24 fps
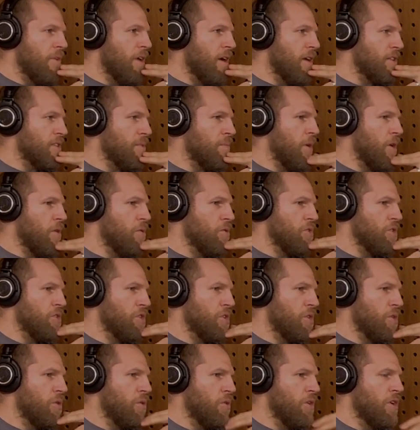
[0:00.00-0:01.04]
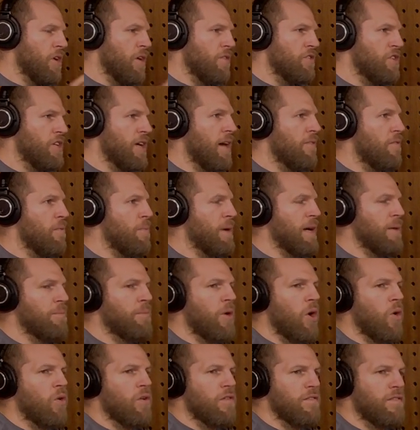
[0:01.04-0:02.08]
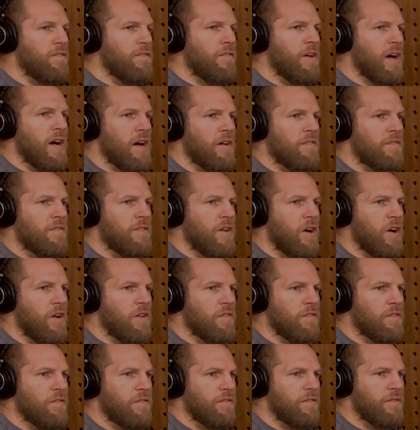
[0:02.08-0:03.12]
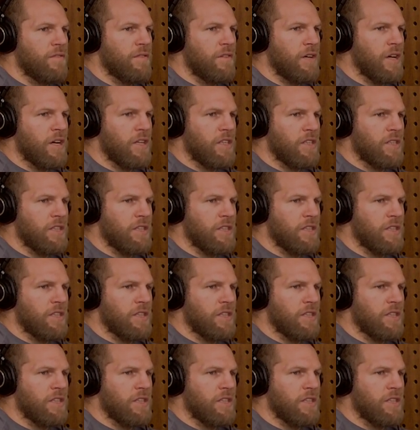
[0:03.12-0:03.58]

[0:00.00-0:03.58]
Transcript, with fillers: as opposed to, you know, if you have a big bowl of